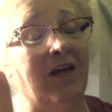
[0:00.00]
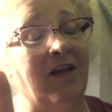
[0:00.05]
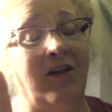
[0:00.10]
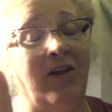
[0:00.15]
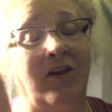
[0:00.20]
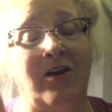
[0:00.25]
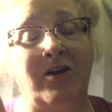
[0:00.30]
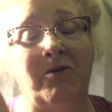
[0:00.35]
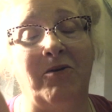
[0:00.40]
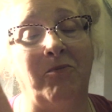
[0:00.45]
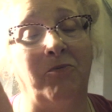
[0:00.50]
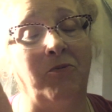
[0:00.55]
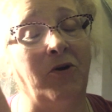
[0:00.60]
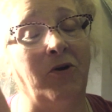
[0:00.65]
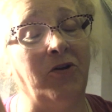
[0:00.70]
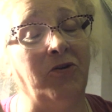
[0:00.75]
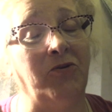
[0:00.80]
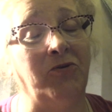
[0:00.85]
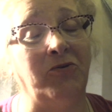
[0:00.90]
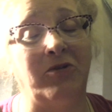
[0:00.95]
They are
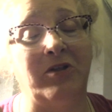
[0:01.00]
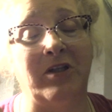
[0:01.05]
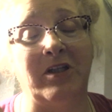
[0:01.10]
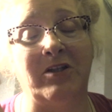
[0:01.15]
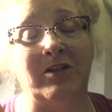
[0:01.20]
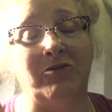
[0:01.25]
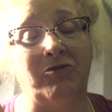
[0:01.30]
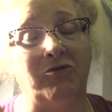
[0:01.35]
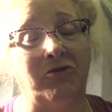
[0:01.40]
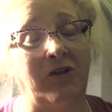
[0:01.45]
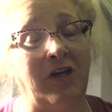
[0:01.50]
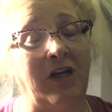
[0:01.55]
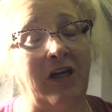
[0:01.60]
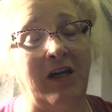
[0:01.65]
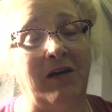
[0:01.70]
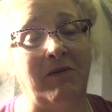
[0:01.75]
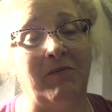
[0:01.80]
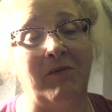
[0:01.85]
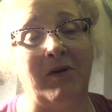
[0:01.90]
brother-sister team,